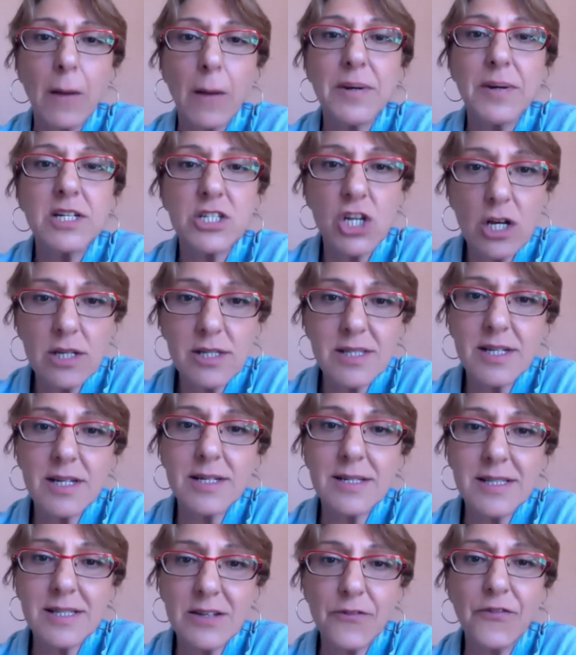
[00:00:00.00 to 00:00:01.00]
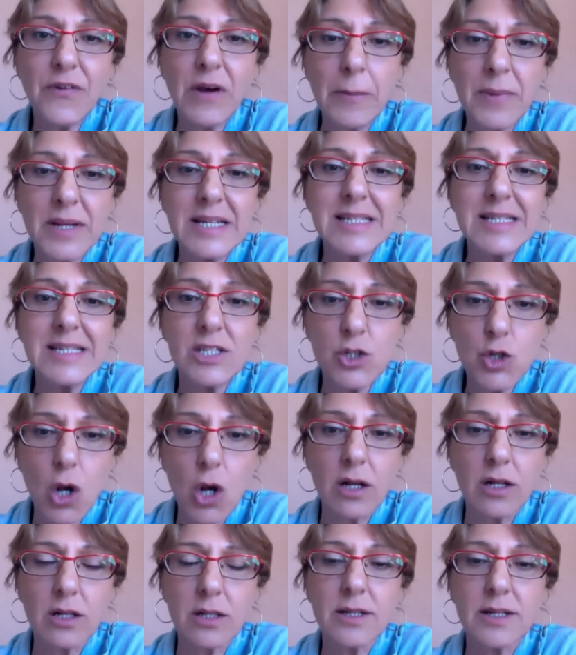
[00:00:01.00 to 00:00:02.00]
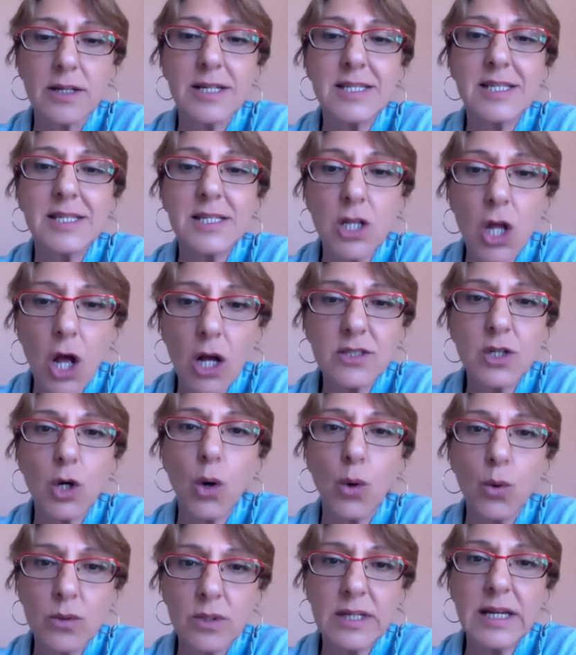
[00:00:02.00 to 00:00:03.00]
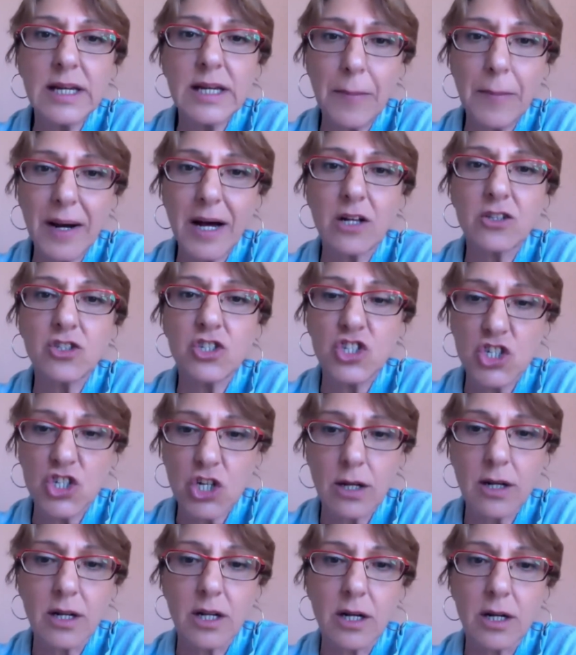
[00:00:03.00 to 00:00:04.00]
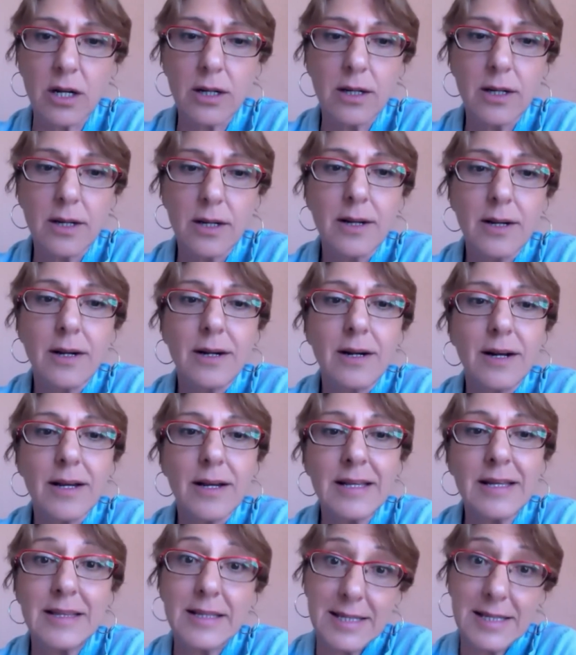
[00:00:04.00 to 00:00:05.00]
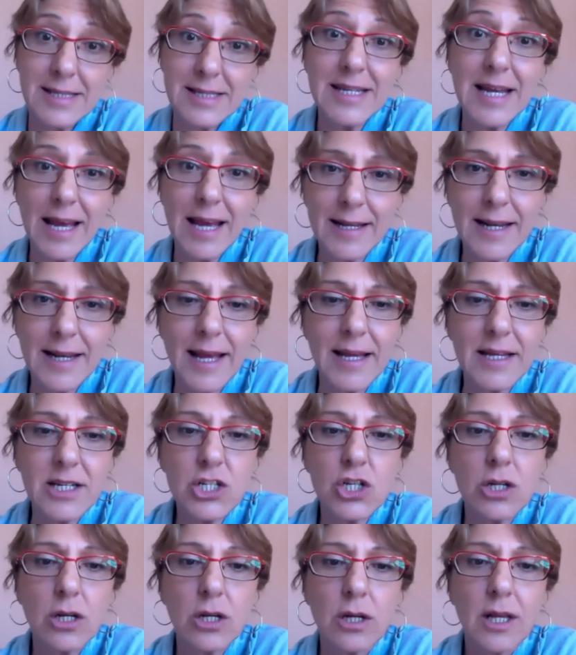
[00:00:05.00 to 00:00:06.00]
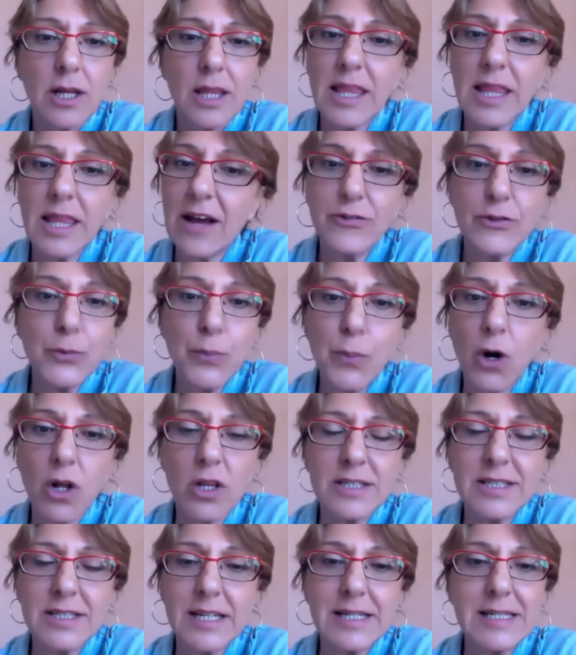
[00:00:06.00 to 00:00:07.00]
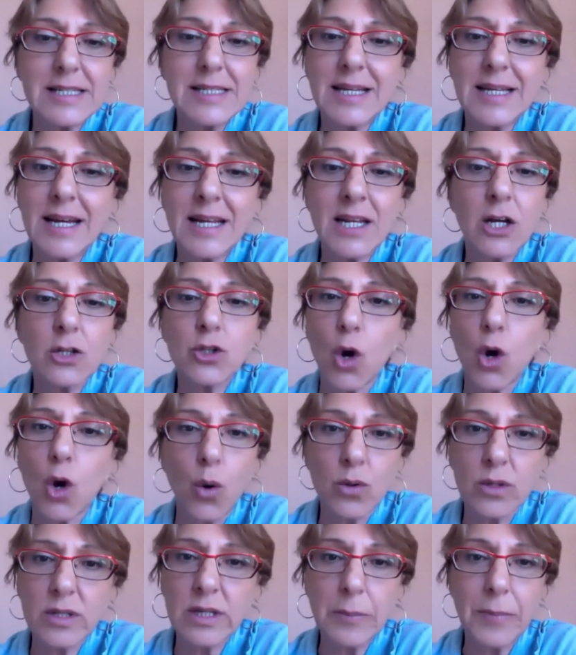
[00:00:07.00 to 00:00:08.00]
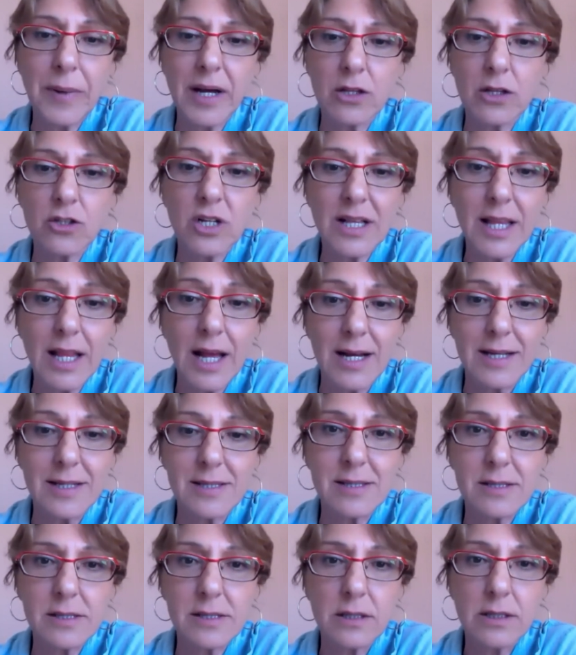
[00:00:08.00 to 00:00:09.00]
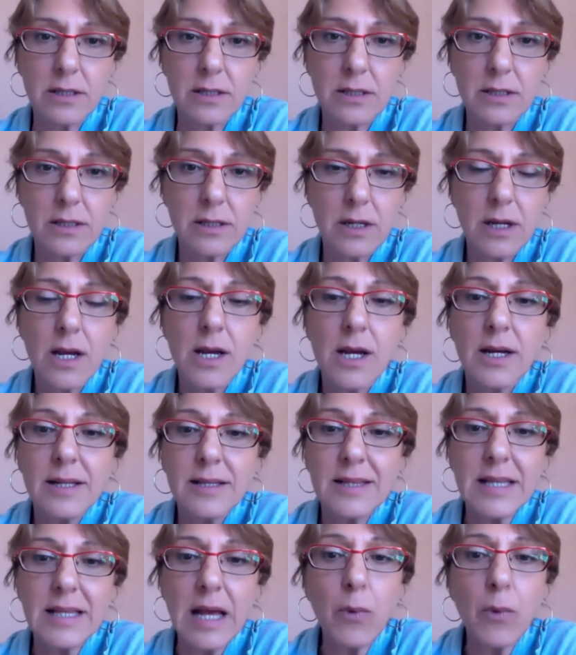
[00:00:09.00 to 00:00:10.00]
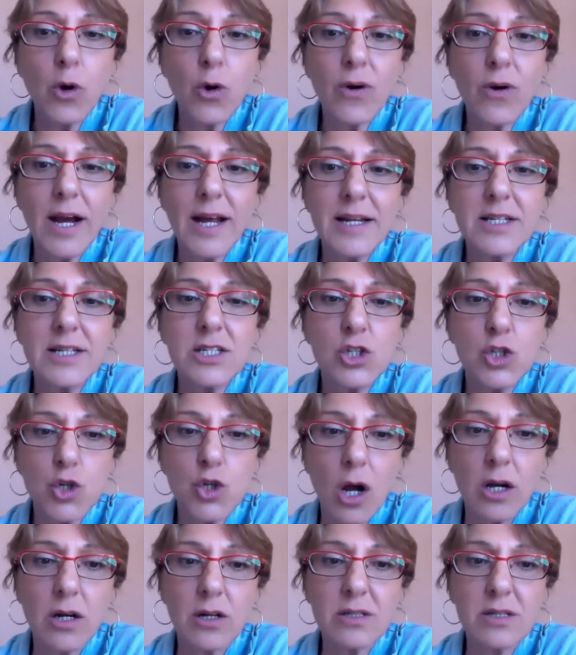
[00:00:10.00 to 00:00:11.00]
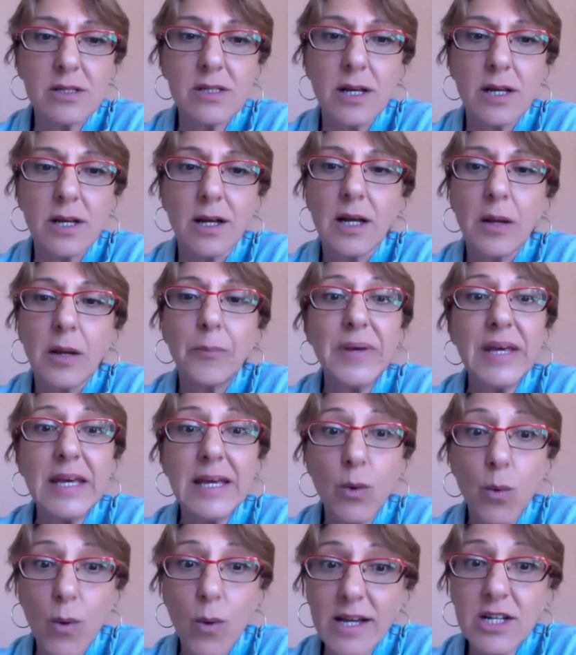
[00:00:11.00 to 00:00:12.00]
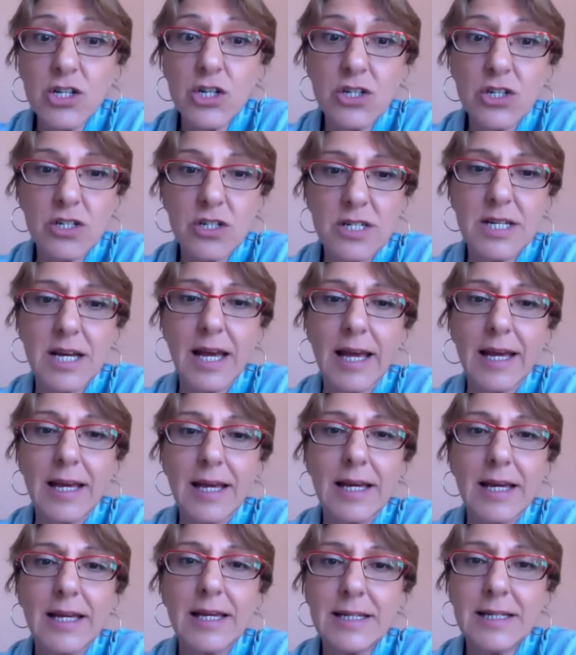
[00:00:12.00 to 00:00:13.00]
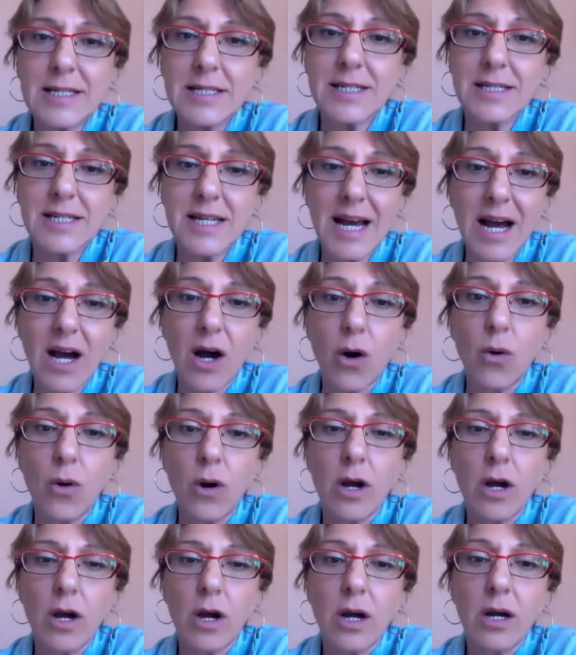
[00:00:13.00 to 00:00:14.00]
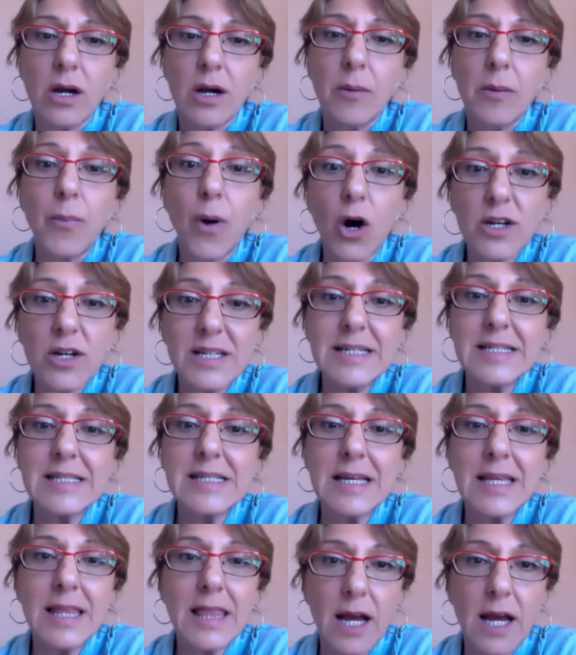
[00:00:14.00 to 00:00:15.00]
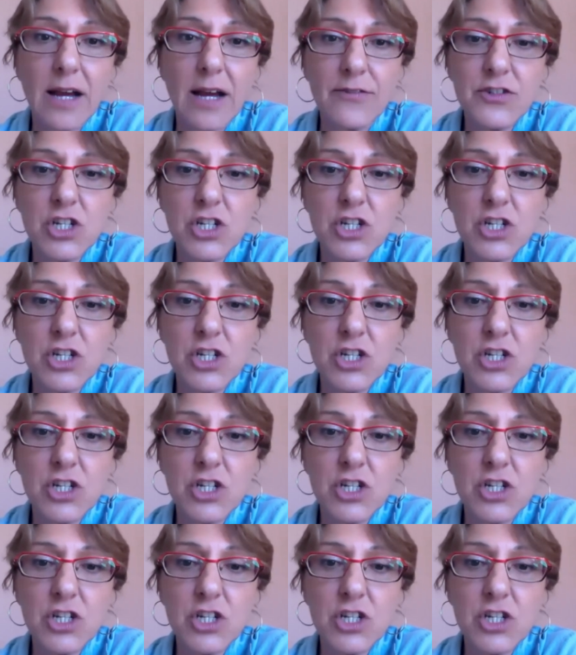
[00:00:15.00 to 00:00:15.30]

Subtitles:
But just as the feminist struggle is not only about gender in this day and age, left politics cannot only be about class. Democratic struggles being waged today hint at how bodies and life